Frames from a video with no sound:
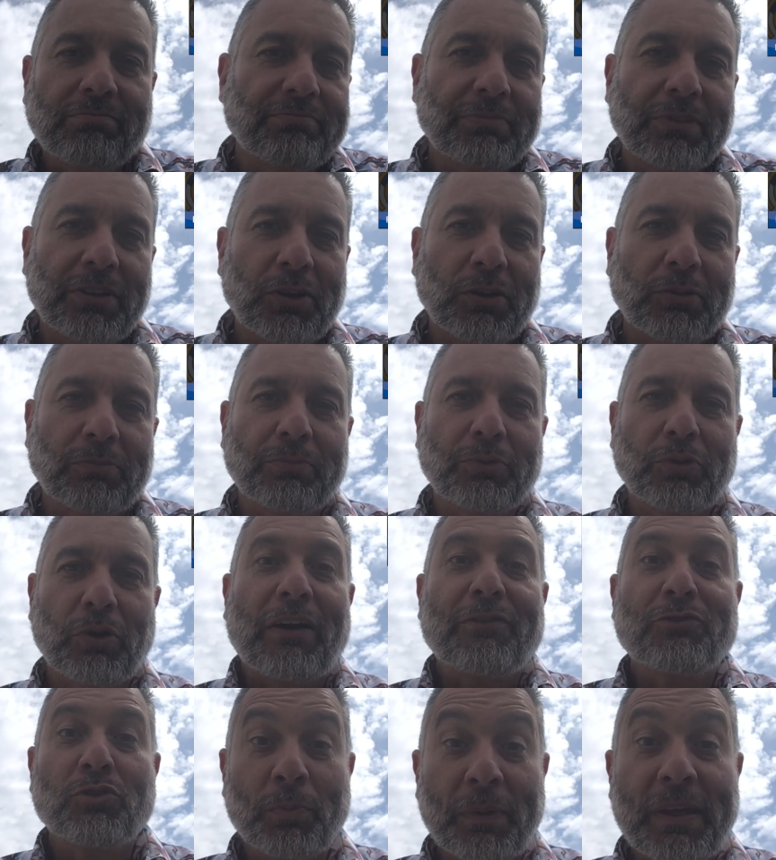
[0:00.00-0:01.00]
you
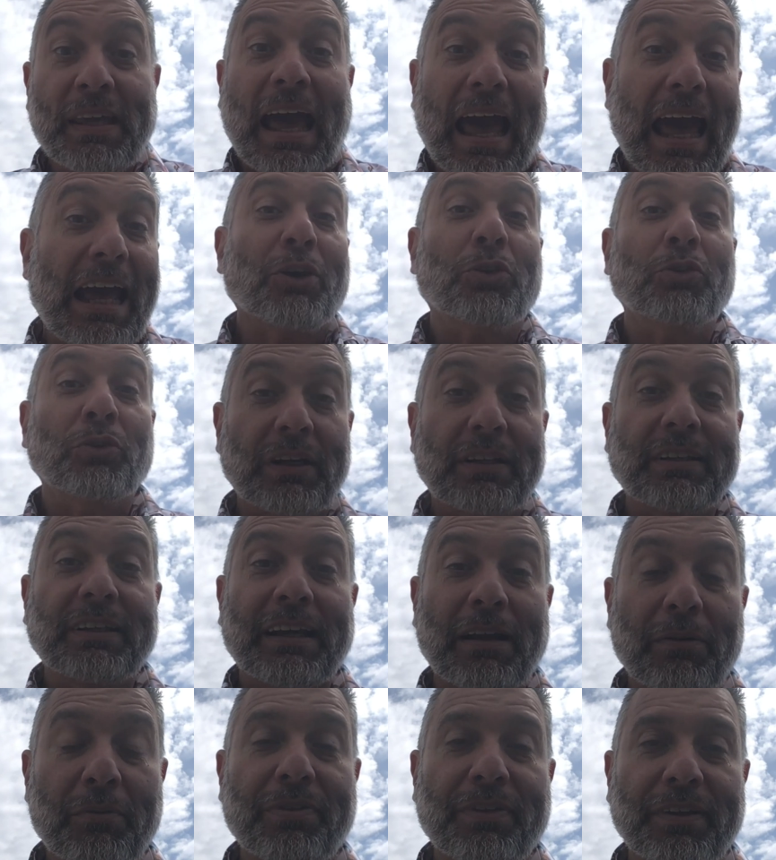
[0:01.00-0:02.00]
have to be accurate
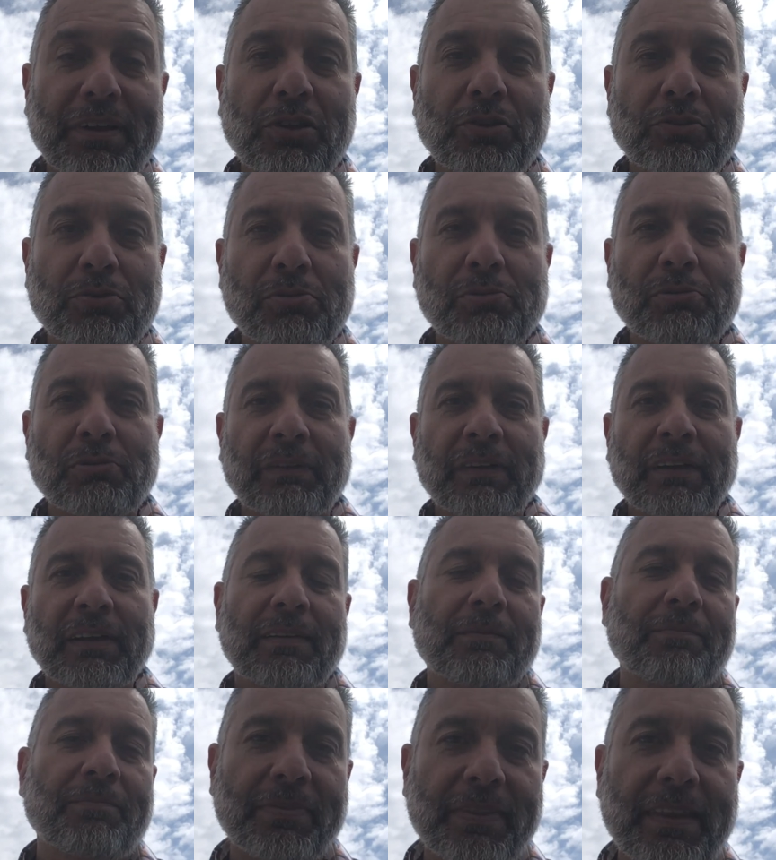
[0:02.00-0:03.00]
in everything you do.
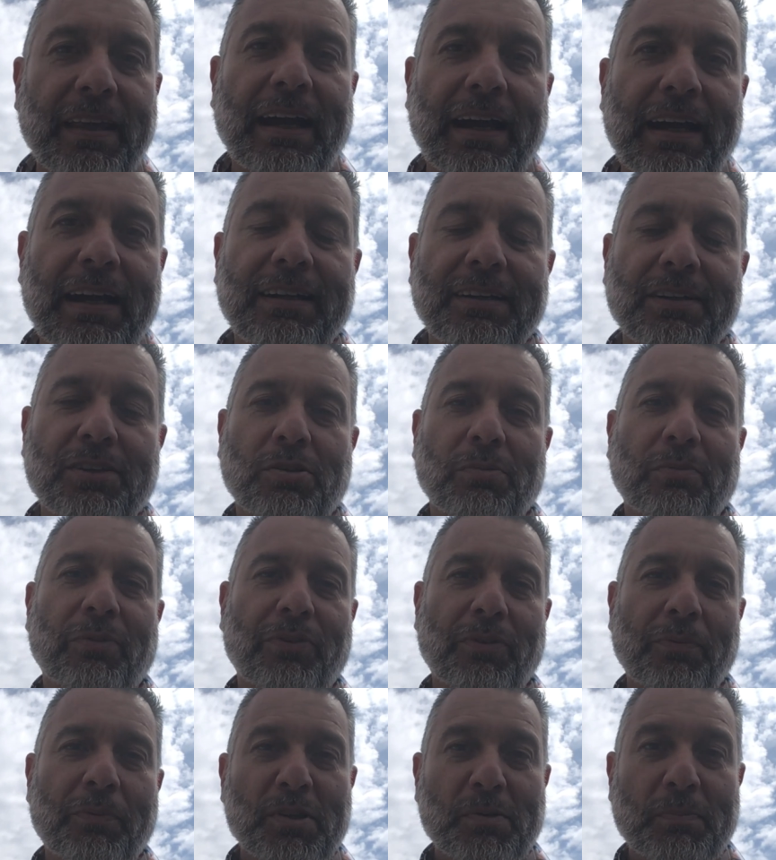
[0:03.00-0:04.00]
They are some
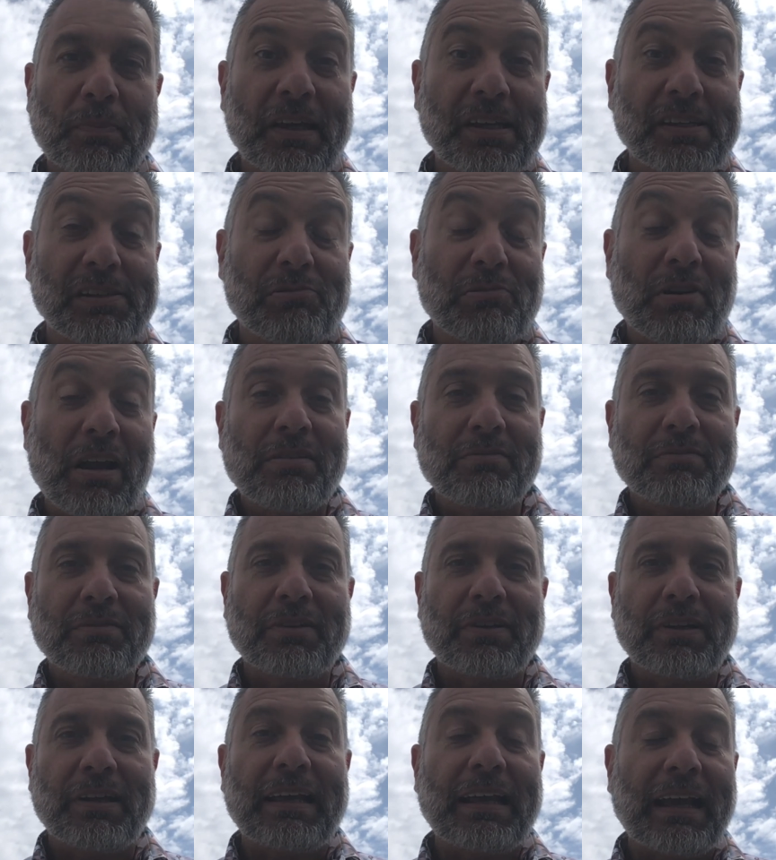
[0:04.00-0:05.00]
of the best players around.
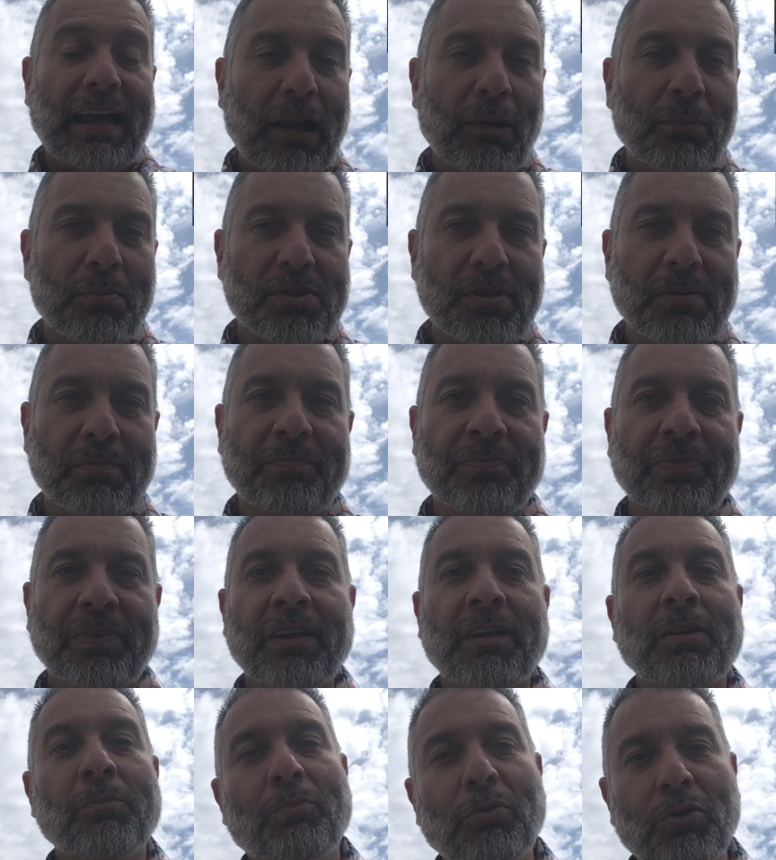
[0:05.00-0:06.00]
It helps them.
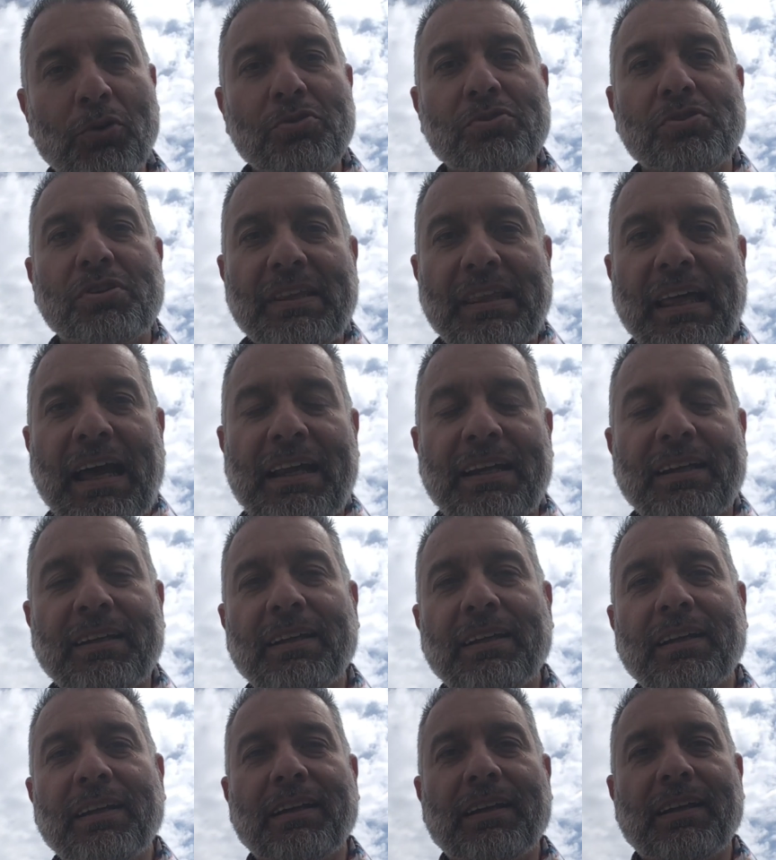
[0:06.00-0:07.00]
Plus
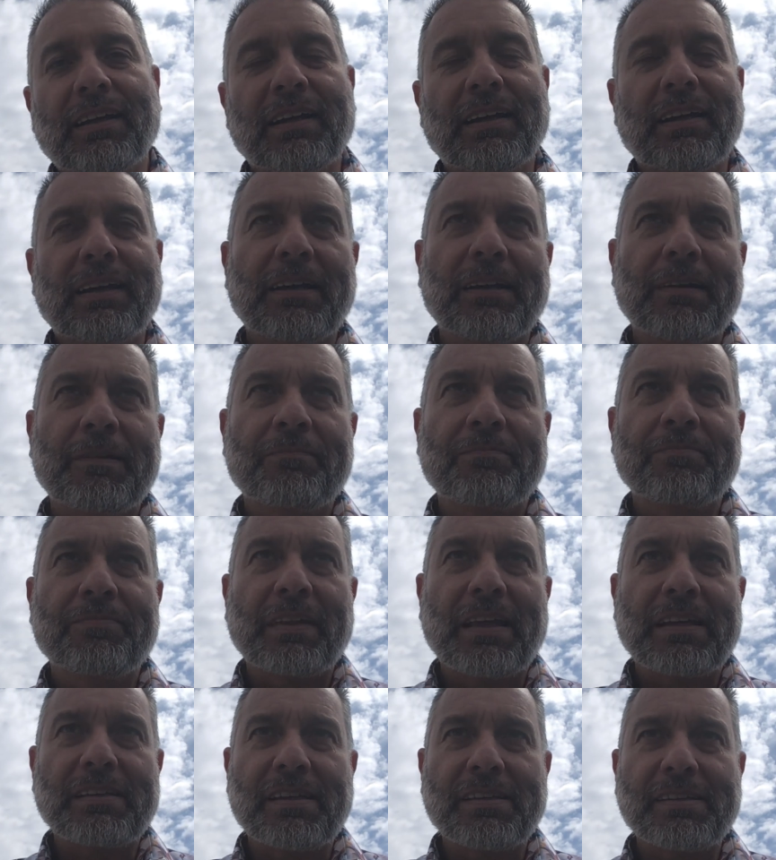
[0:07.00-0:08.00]
Zidane,
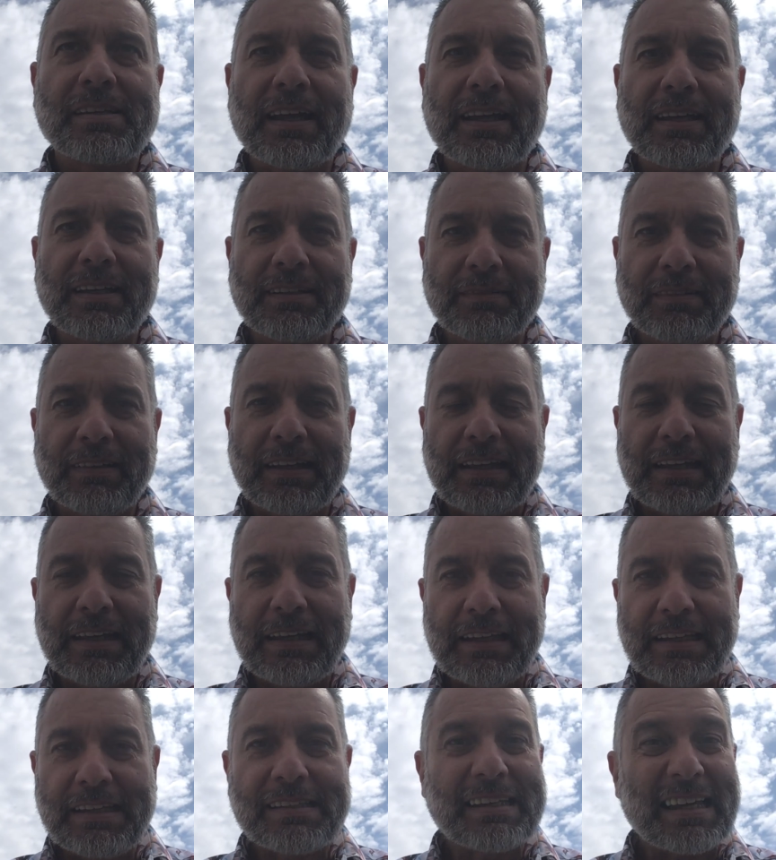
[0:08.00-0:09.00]
as I say,
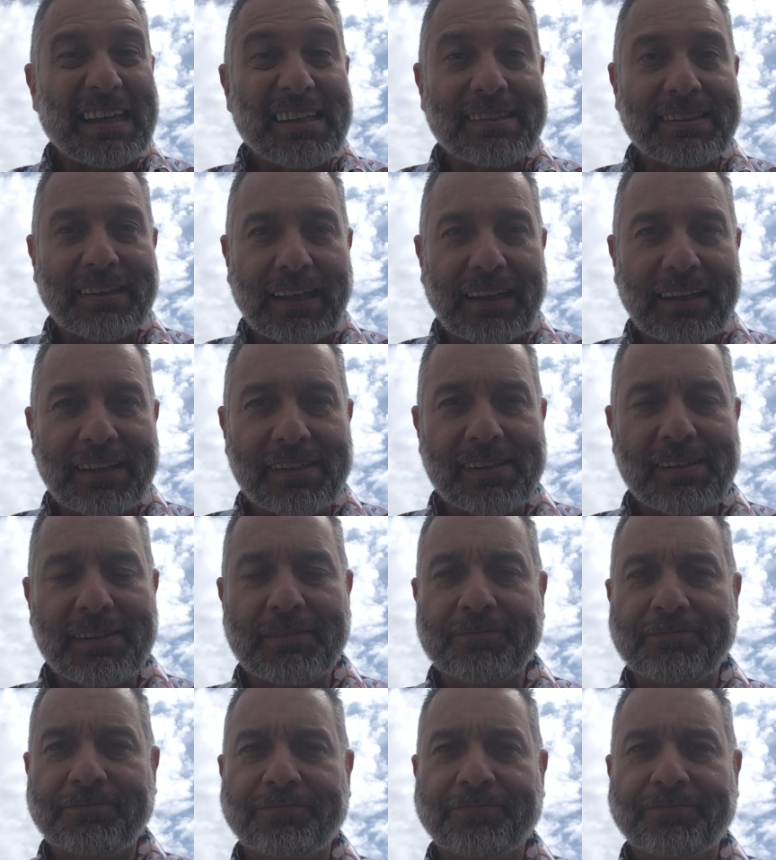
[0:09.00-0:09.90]
he sees things,